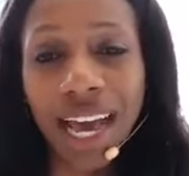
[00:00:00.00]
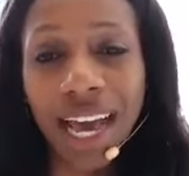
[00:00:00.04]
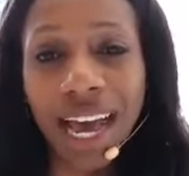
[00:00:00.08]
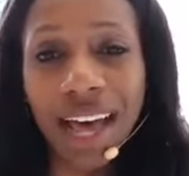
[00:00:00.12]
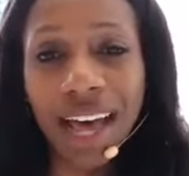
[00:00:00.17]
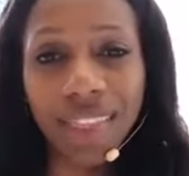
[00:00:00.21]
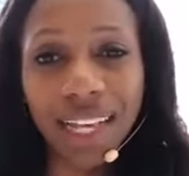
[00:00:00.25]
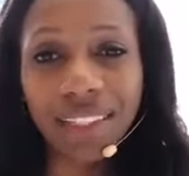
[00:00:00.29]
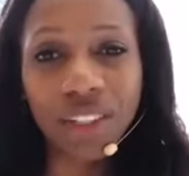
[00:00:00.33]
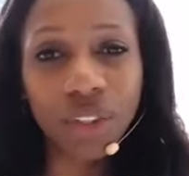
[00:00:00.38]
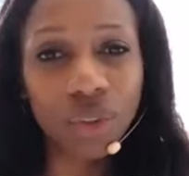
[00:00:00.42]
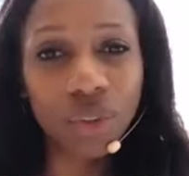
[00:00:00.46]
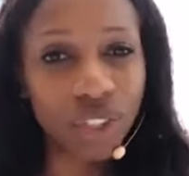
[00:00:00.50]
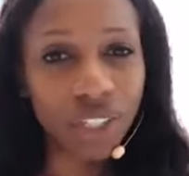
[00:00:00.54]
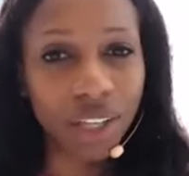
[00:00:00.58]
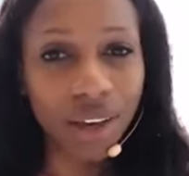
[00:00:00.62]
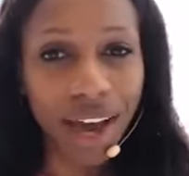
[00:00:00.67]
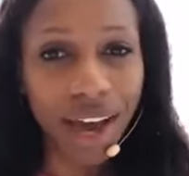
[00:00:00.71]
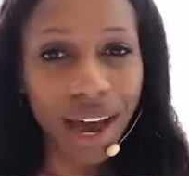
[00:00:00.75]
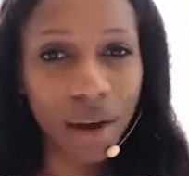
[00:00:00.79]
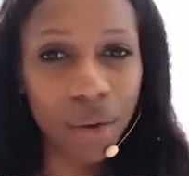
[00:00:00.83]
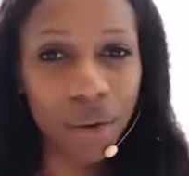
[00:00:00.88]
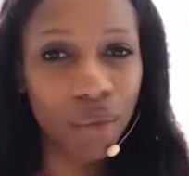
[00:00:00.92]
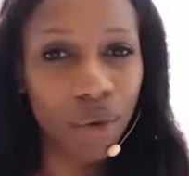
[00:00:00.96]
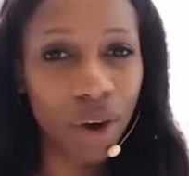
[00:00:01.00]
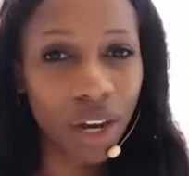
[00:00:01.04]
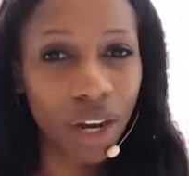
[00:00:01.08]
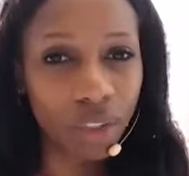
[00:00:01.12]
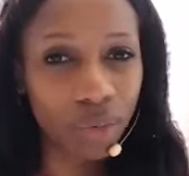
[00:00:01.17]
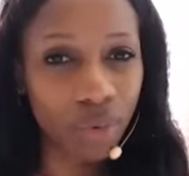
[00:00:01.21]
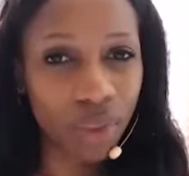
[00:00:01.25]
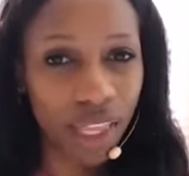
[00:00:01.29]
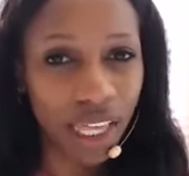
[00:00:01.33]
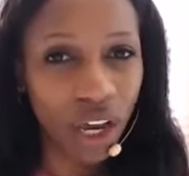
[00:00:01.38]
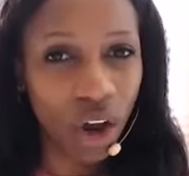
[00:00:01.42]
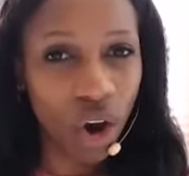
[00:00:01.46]
And that's also how it
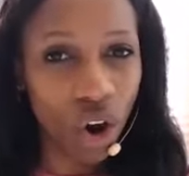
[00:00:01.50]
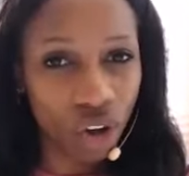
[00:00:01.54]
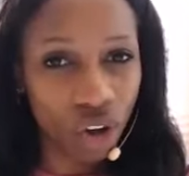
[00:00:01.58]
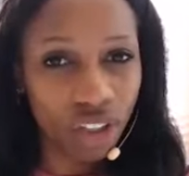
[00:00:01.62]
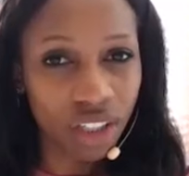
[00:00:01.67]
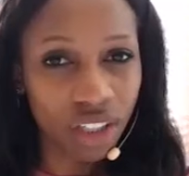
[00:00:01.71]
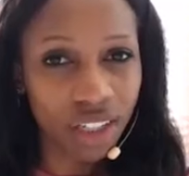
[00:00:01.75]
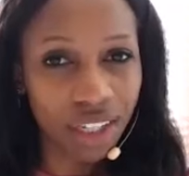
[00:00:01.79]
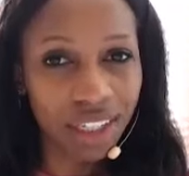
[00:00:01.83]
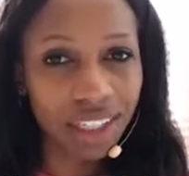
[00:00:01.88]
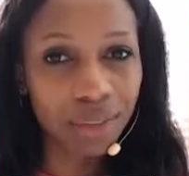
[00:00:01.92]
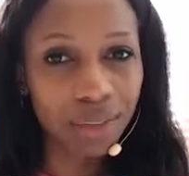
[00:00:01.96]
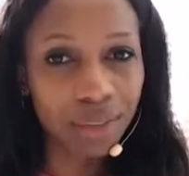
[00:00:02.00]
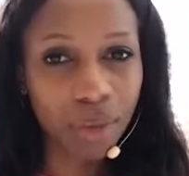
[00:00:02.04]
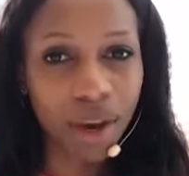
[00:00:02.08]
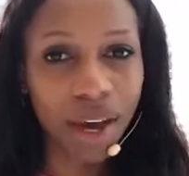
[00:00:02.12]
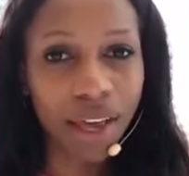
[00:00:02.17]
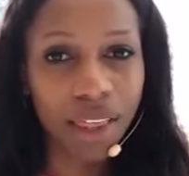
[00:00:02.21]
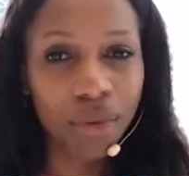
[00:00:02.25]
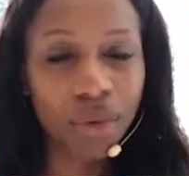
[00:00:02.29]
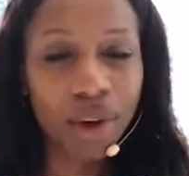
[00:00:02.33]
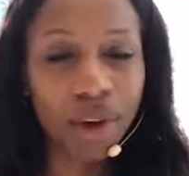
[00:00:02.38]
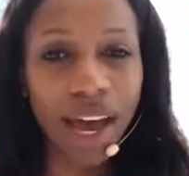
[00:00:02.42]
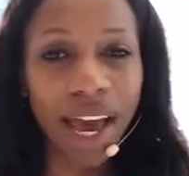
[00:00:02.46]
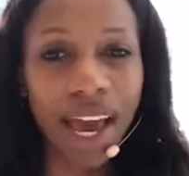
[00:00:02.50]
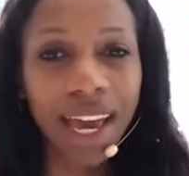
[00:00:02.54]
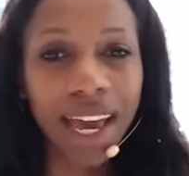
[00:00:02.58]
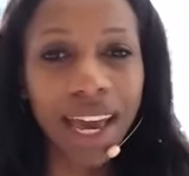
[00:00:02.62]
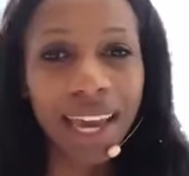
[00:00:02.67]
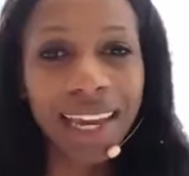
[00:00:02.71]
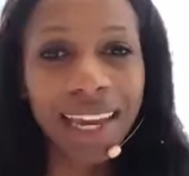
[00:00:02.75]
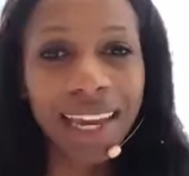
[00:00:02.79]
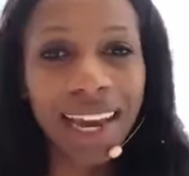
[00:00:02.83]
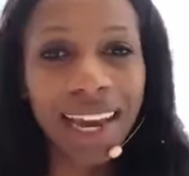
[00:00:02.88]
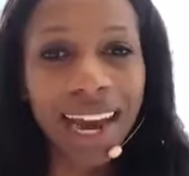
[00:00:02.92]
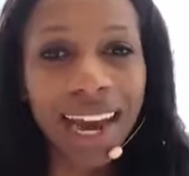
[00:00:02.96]
works with the Oscars, by the way.